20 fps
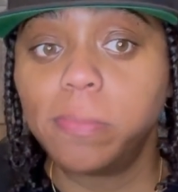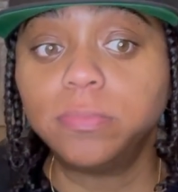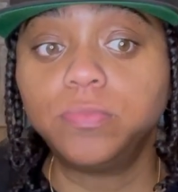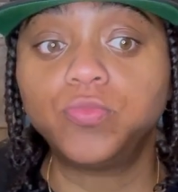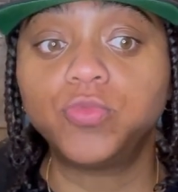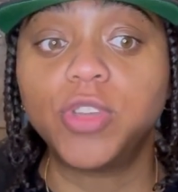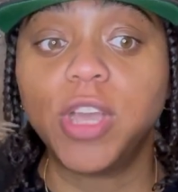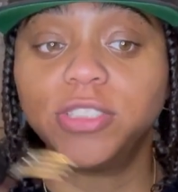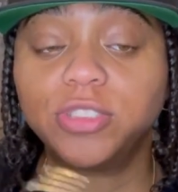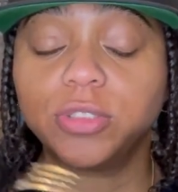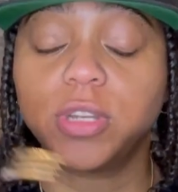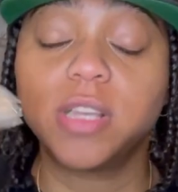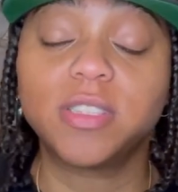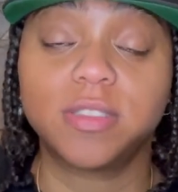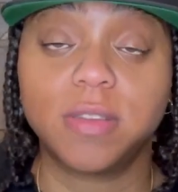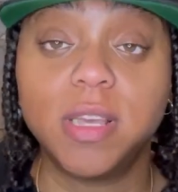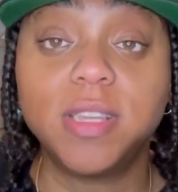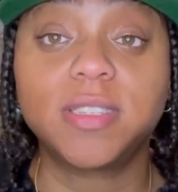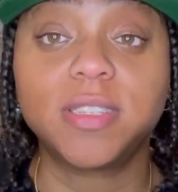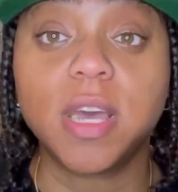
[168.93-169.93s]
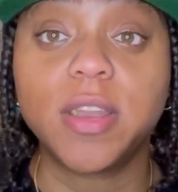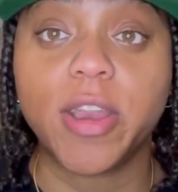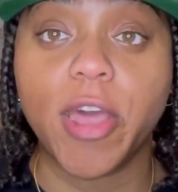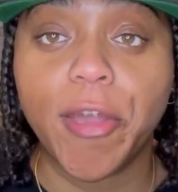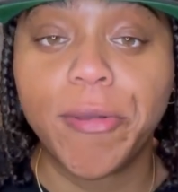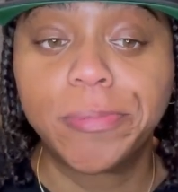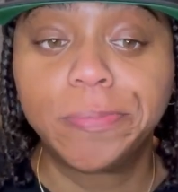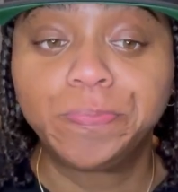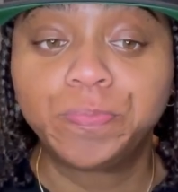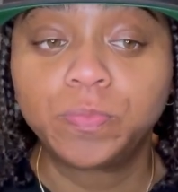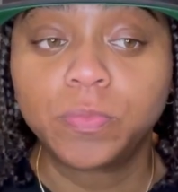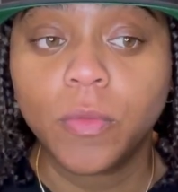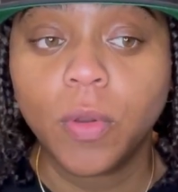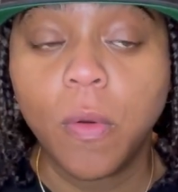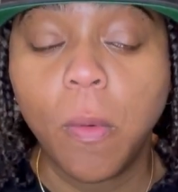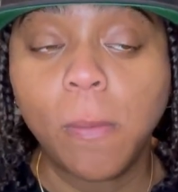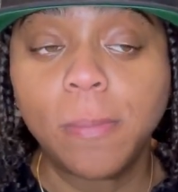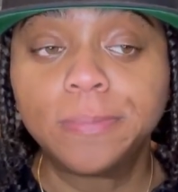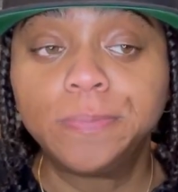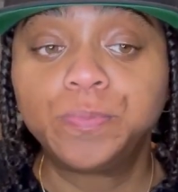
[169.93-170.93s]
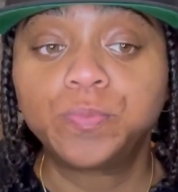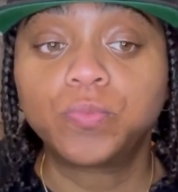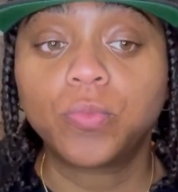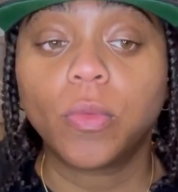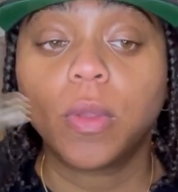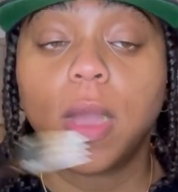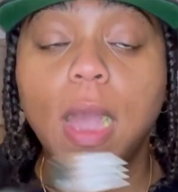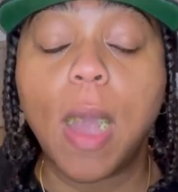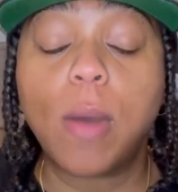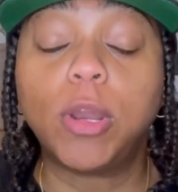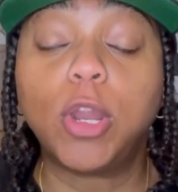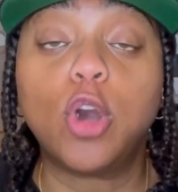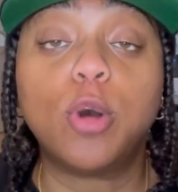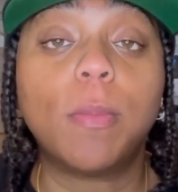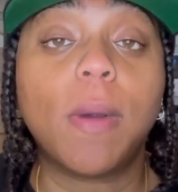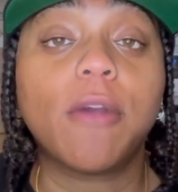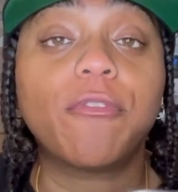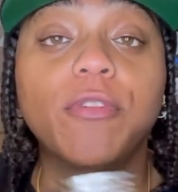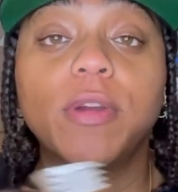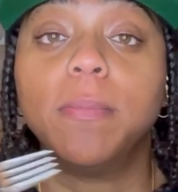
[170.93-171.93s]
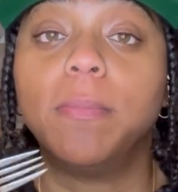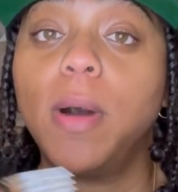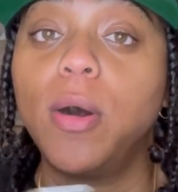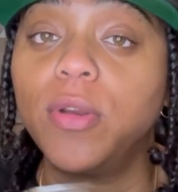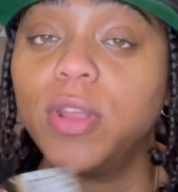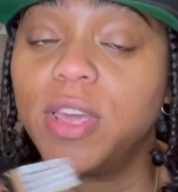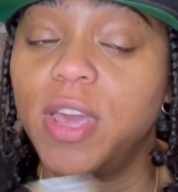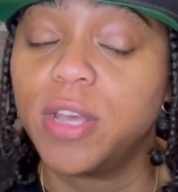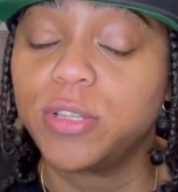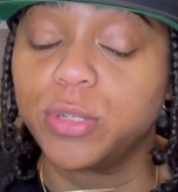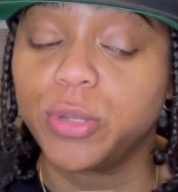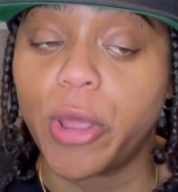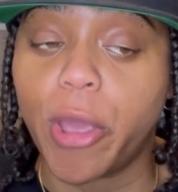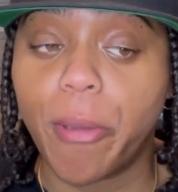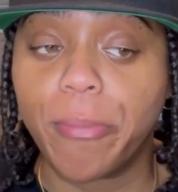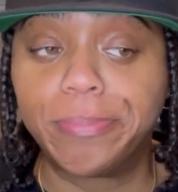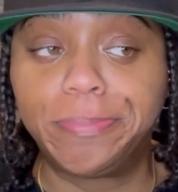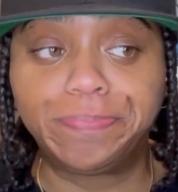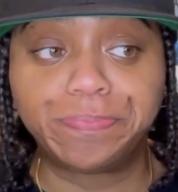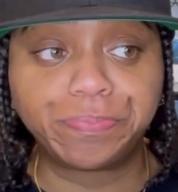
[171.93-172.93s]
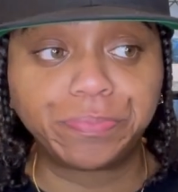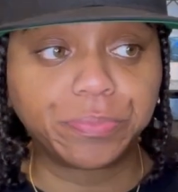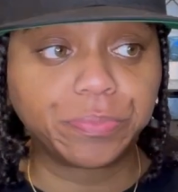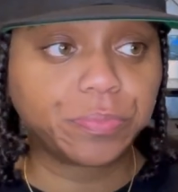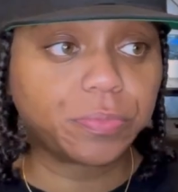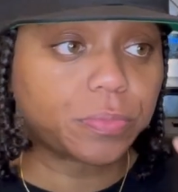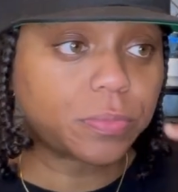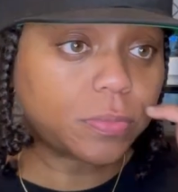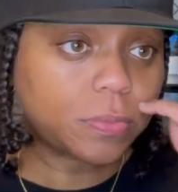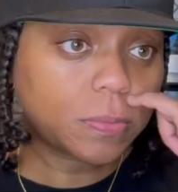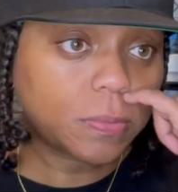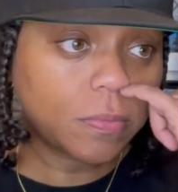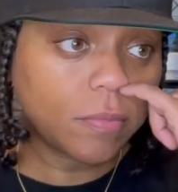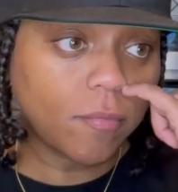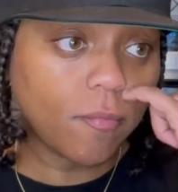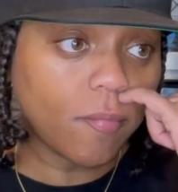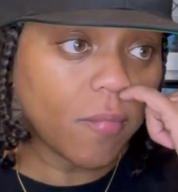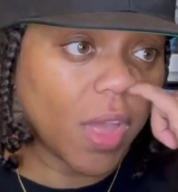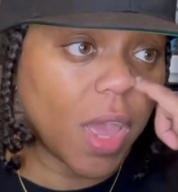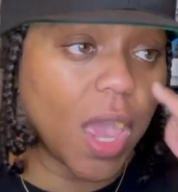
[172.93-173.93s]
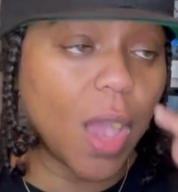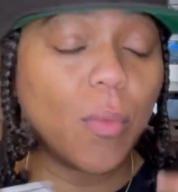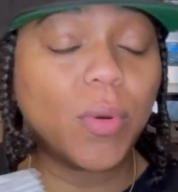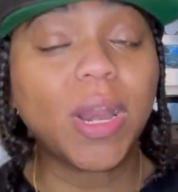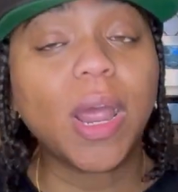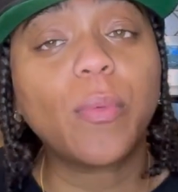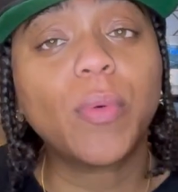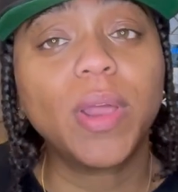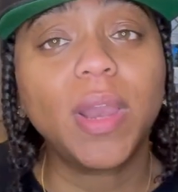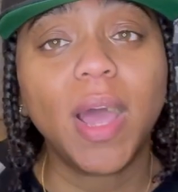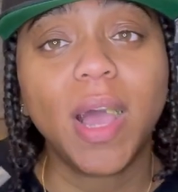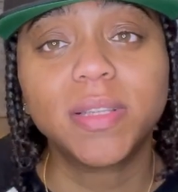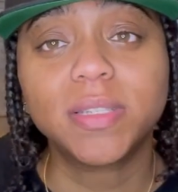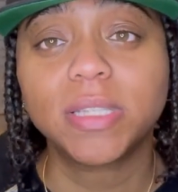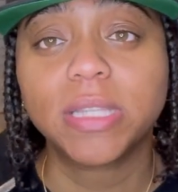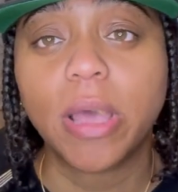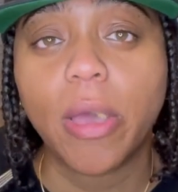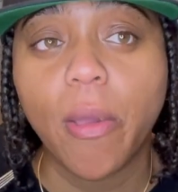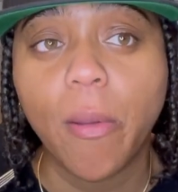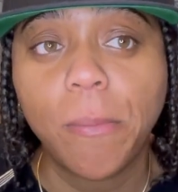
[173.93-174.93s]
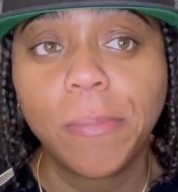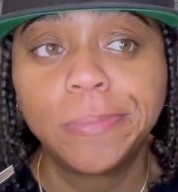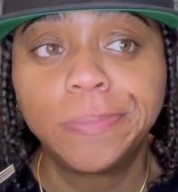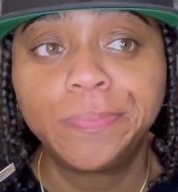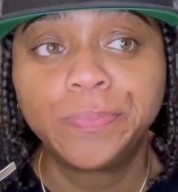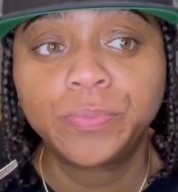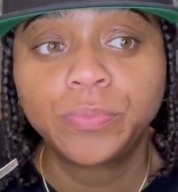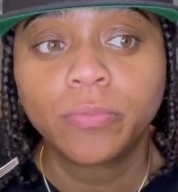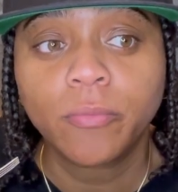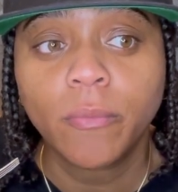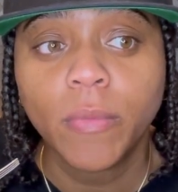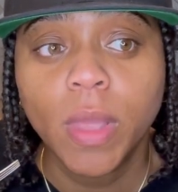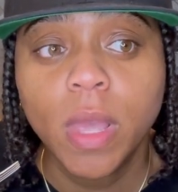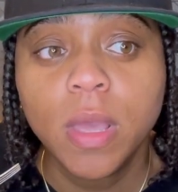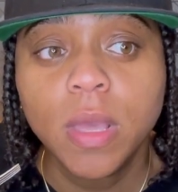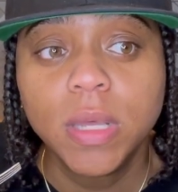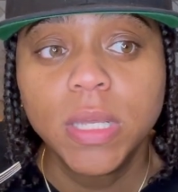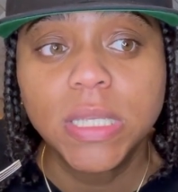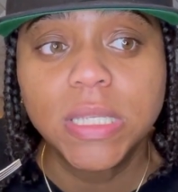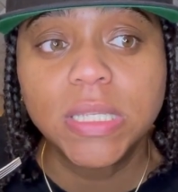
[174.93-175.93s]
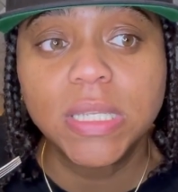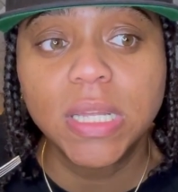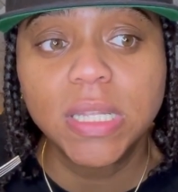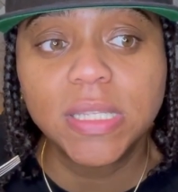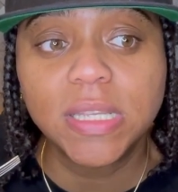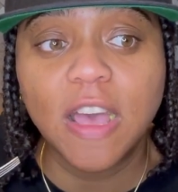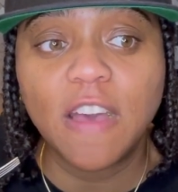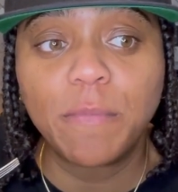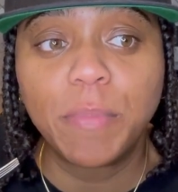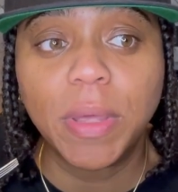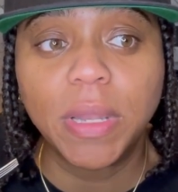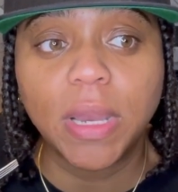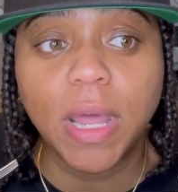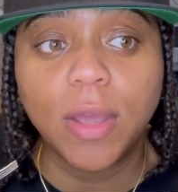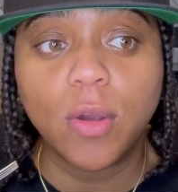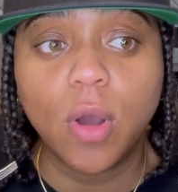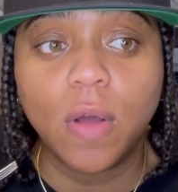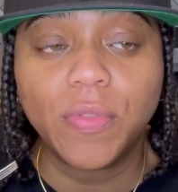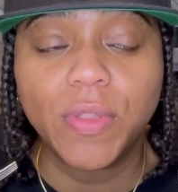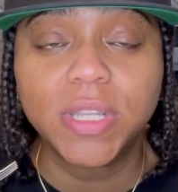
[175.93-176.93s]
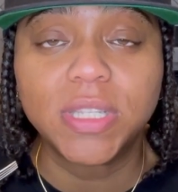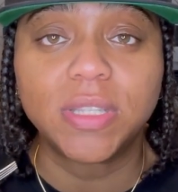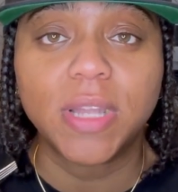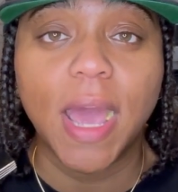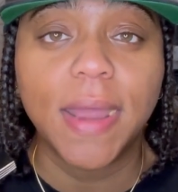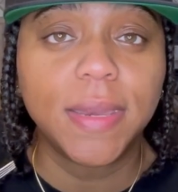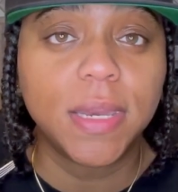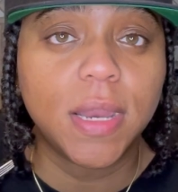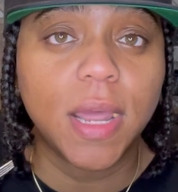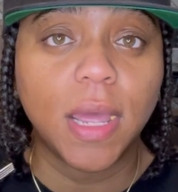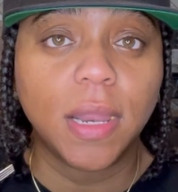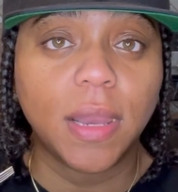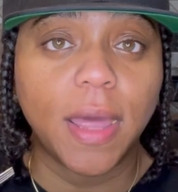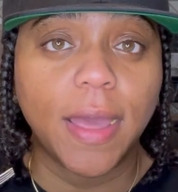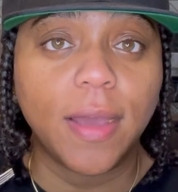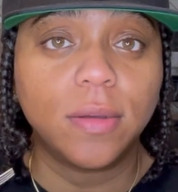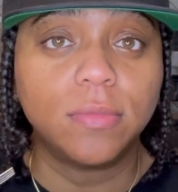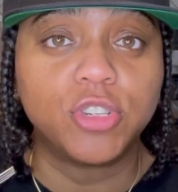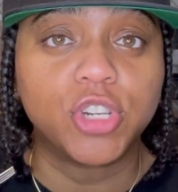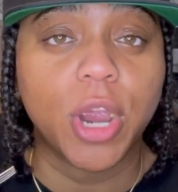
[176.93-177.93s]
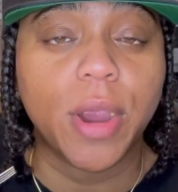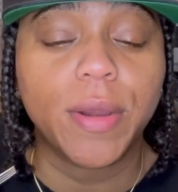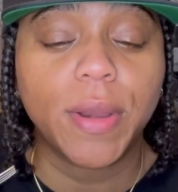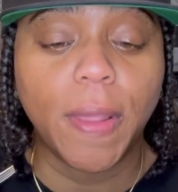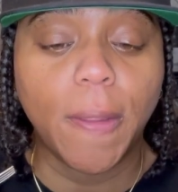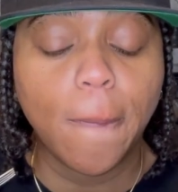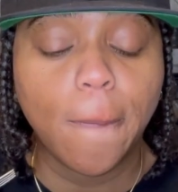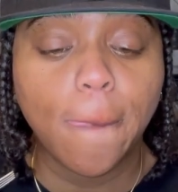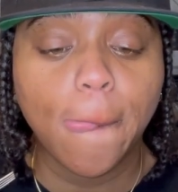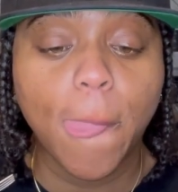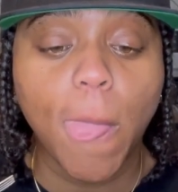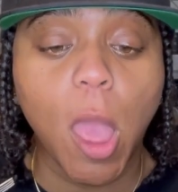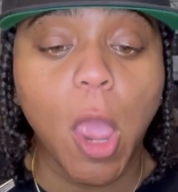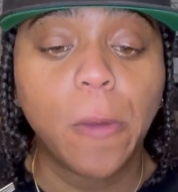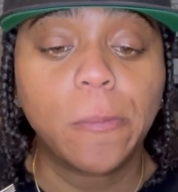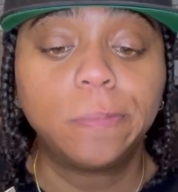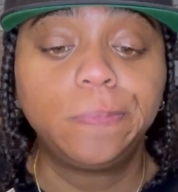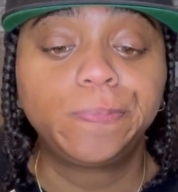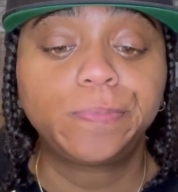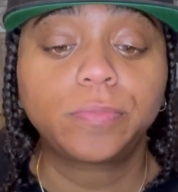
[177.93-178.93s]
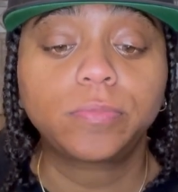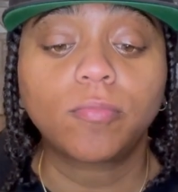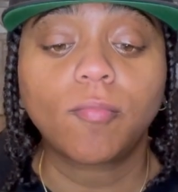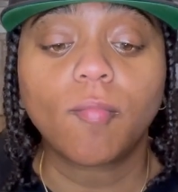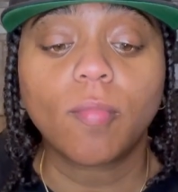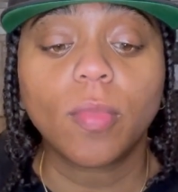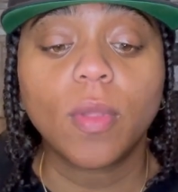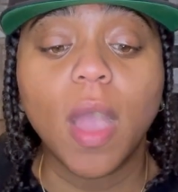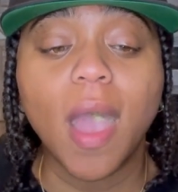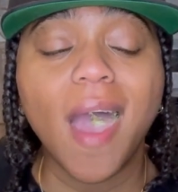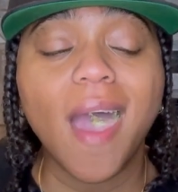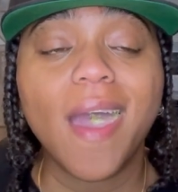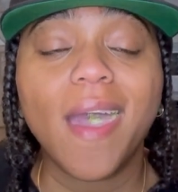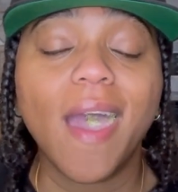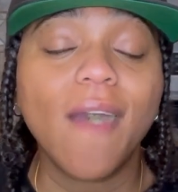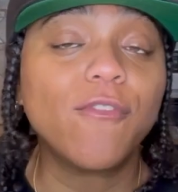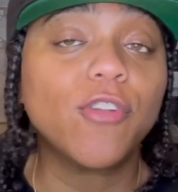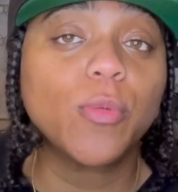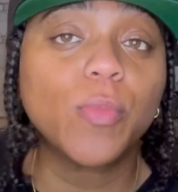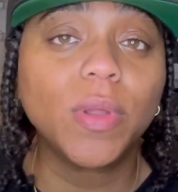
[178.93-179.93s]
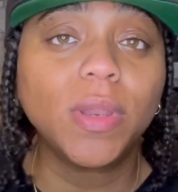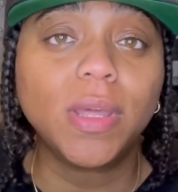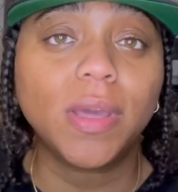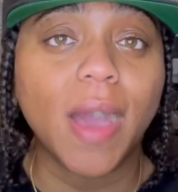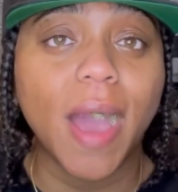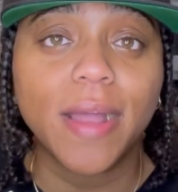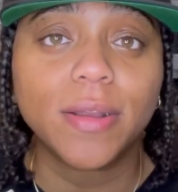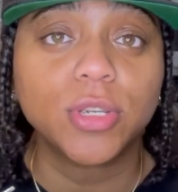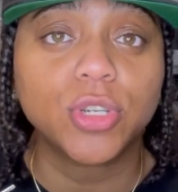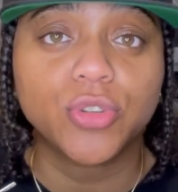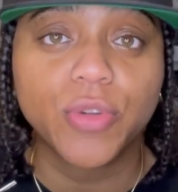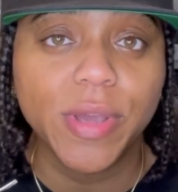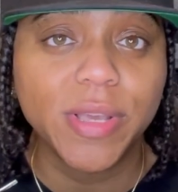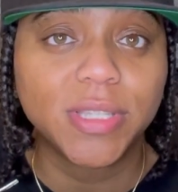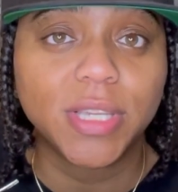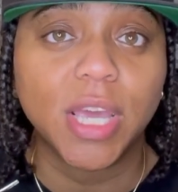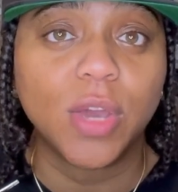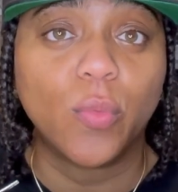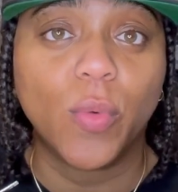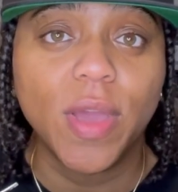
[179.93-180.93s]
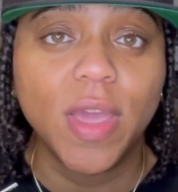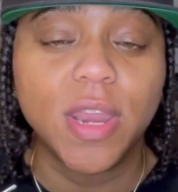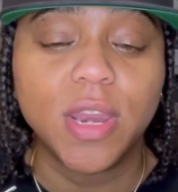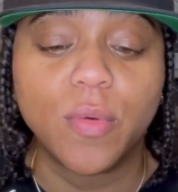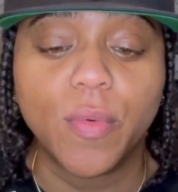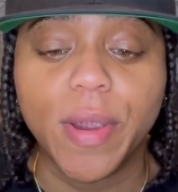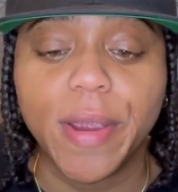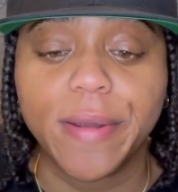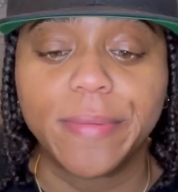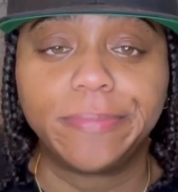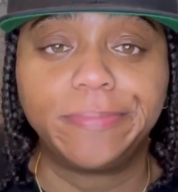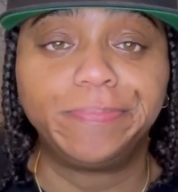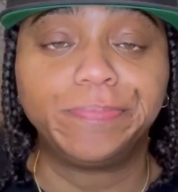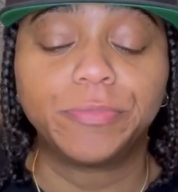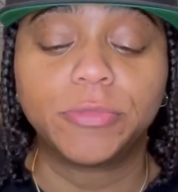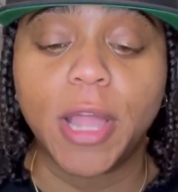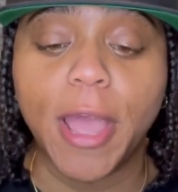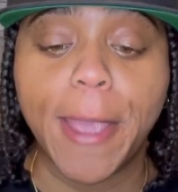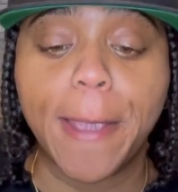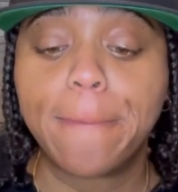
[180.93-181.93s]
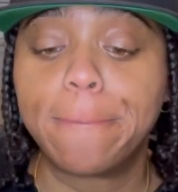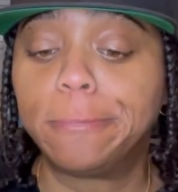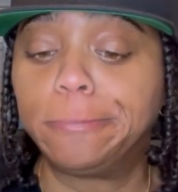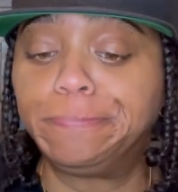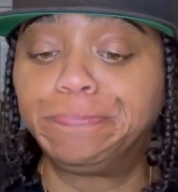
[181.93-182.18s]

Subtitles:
yes, because it's Sunday, I went out with my friend Mona yesterday, and what I realized is that since I've been like on this 90-day like journey, I haven't really gotten dressed and went anywhere. Like